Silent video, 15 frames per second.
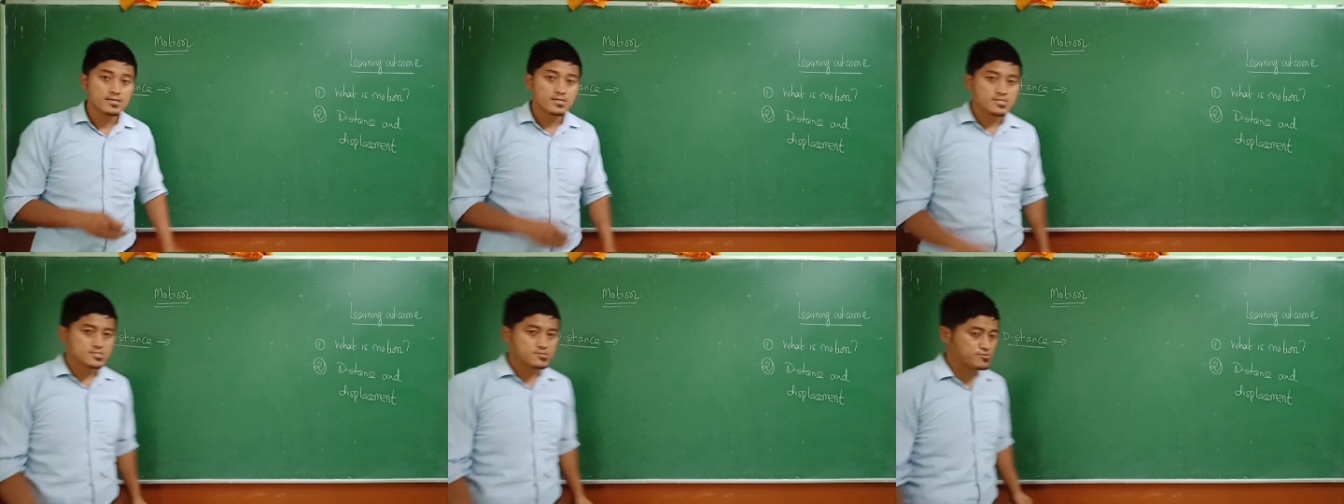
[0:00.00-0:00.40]

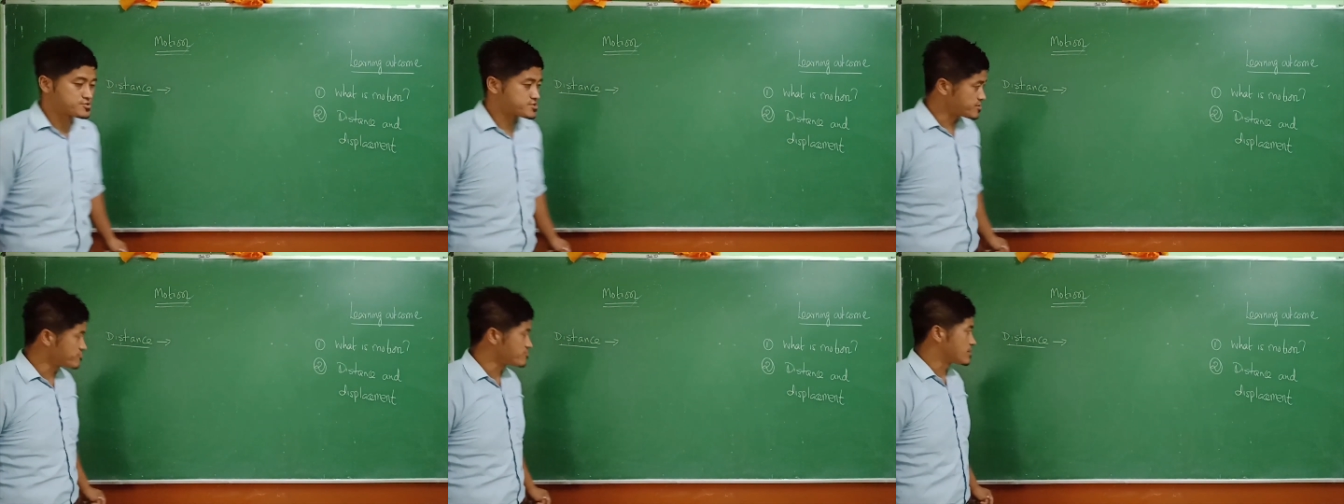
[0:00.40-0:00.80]
So
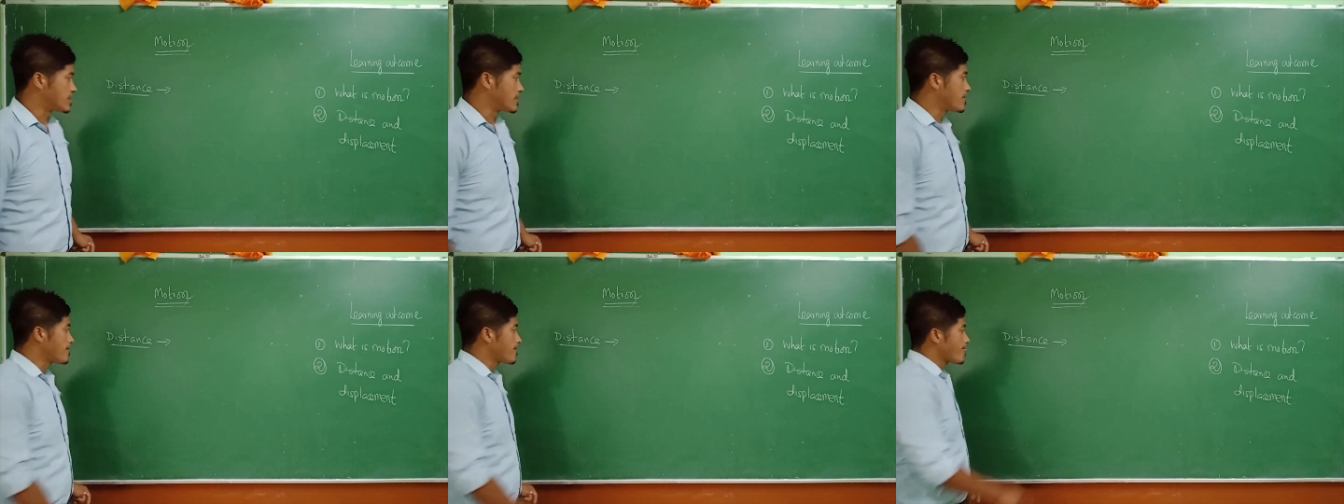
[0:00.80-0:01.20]

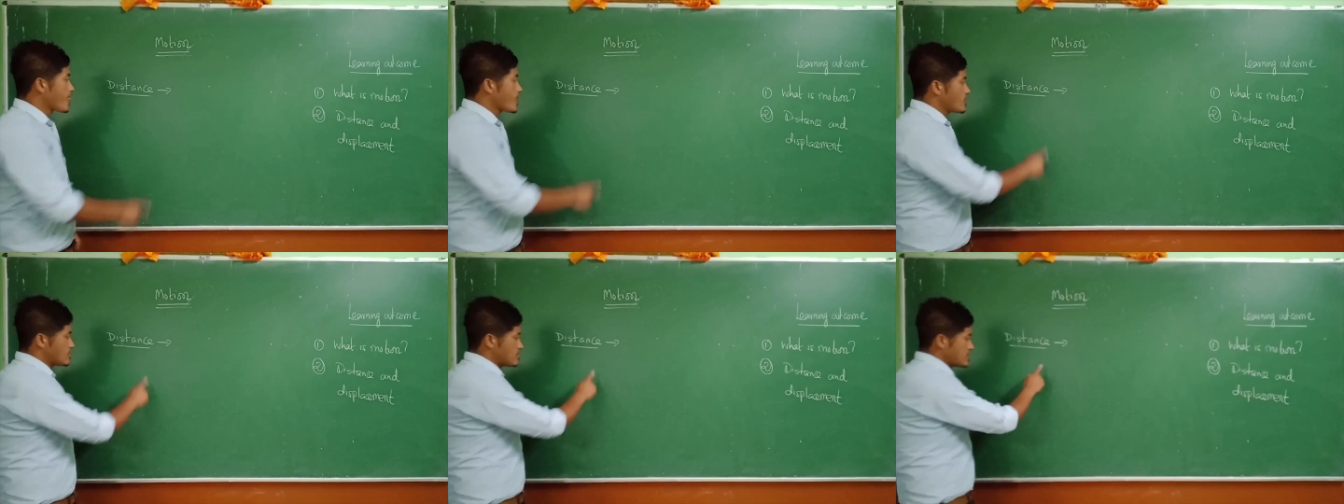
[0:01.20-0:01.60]
generally,
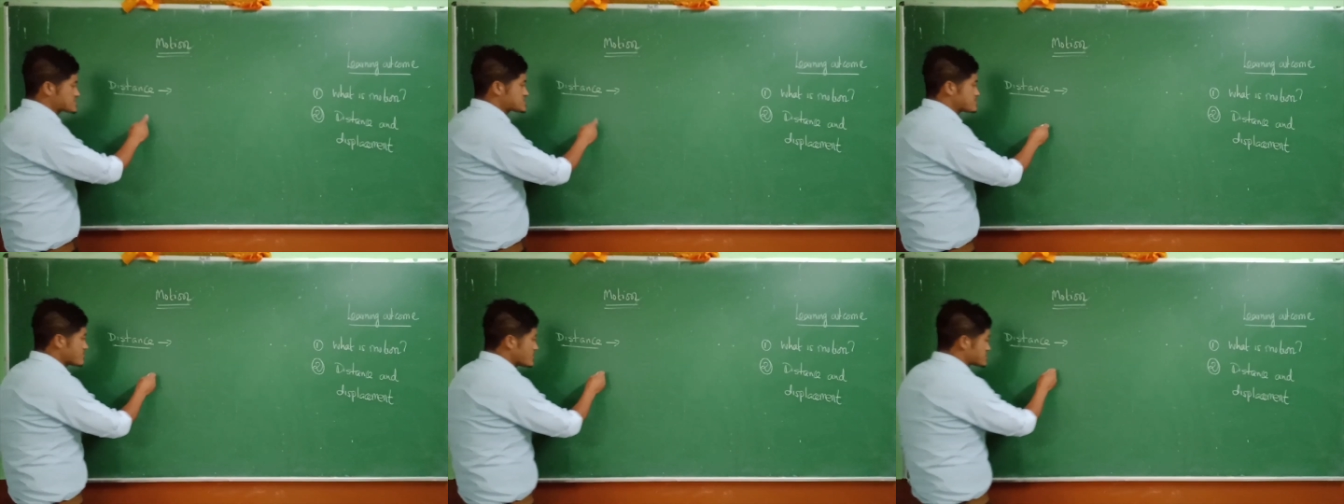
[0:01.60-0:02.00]

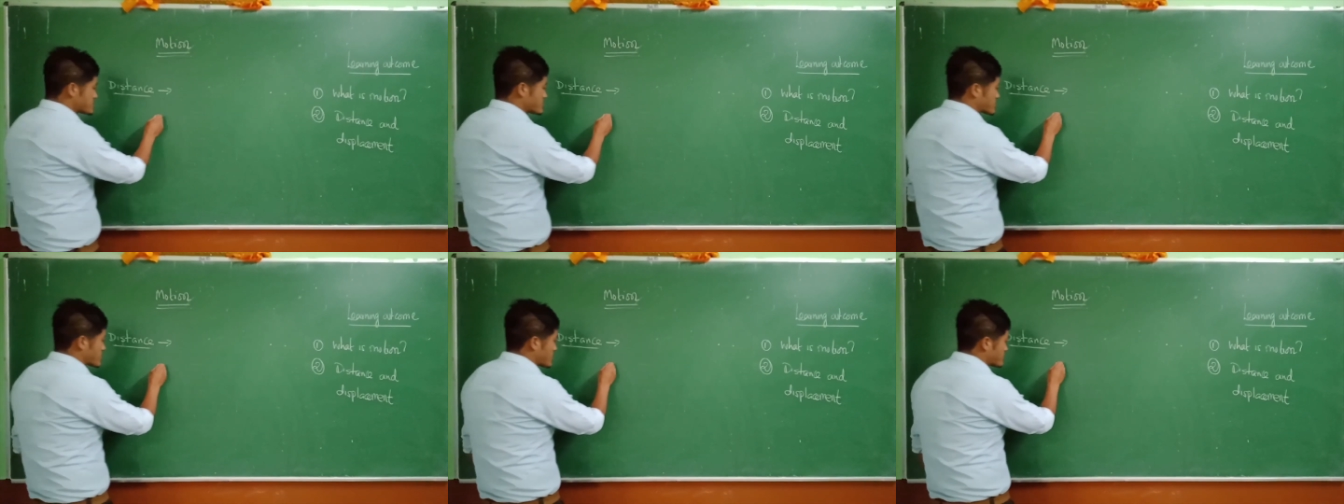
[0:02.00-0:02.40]
let's imagine,
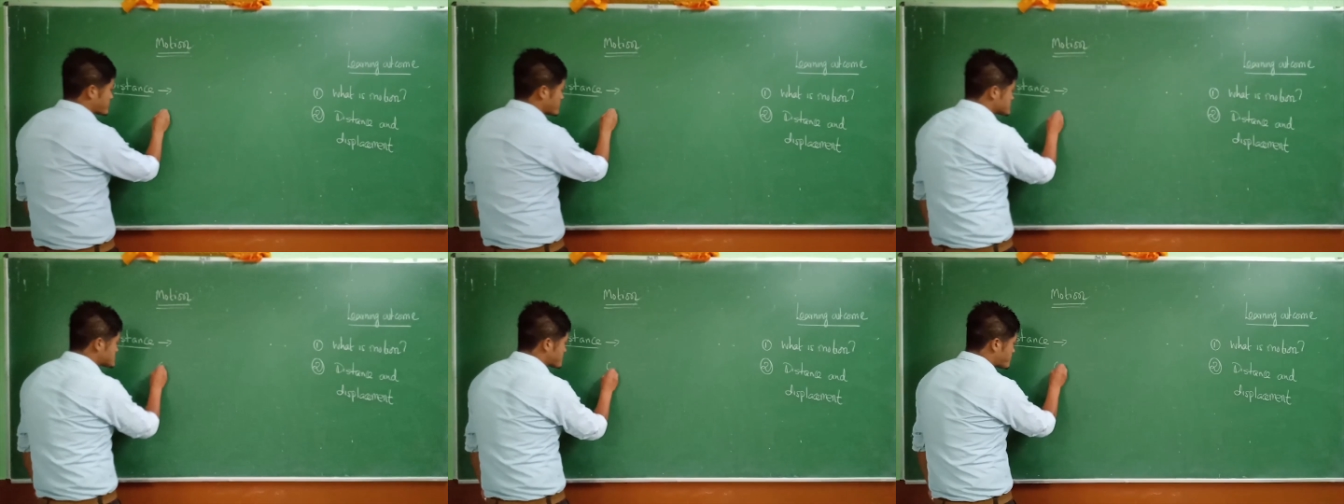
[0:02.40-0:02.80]
okay, there
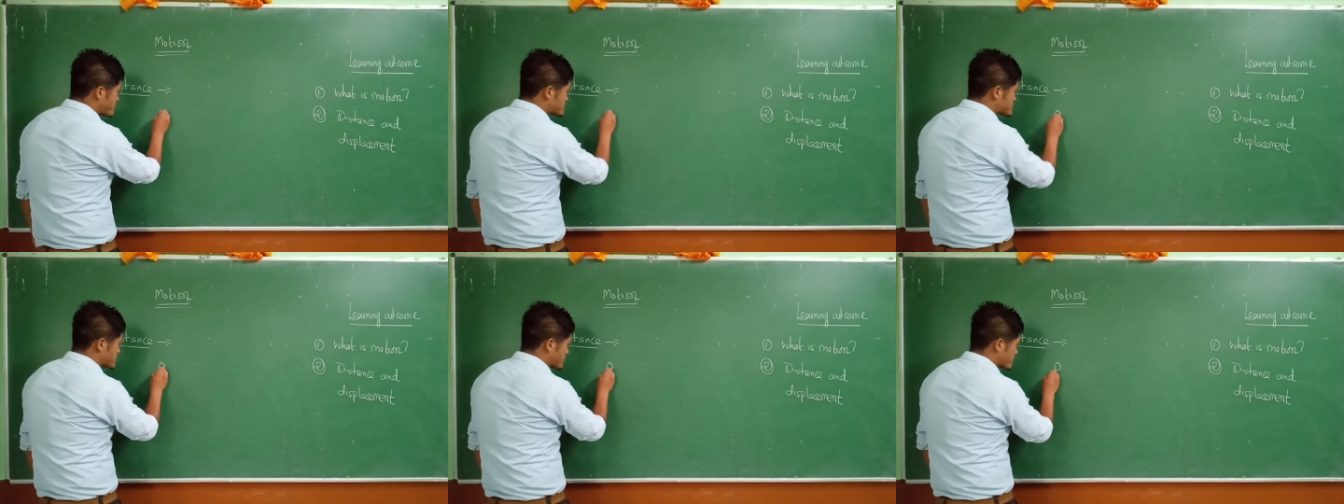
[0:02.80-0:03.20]
is a
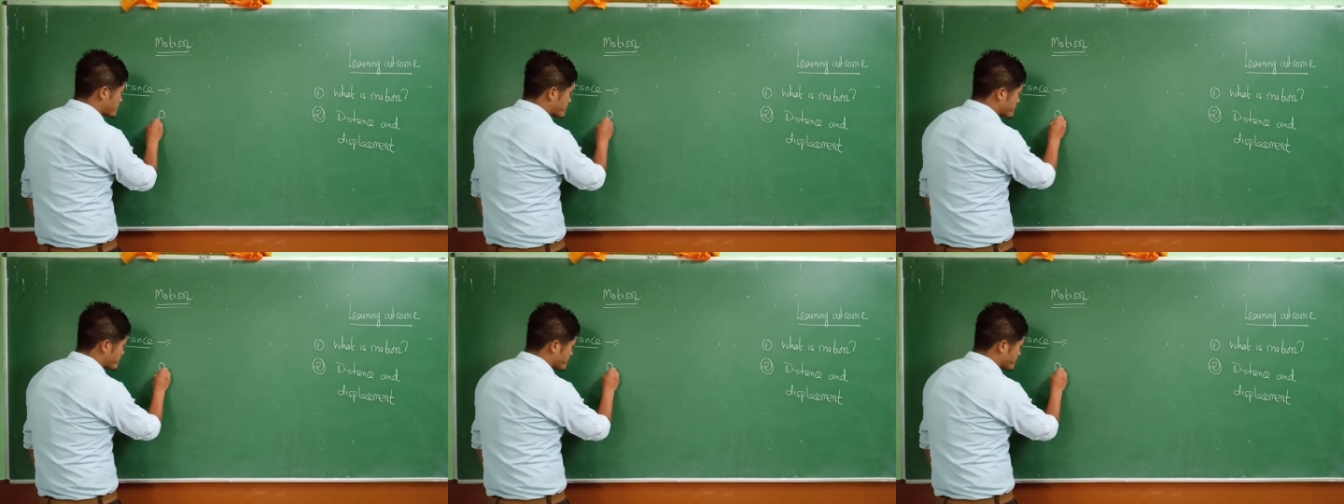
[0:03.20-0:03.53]
person,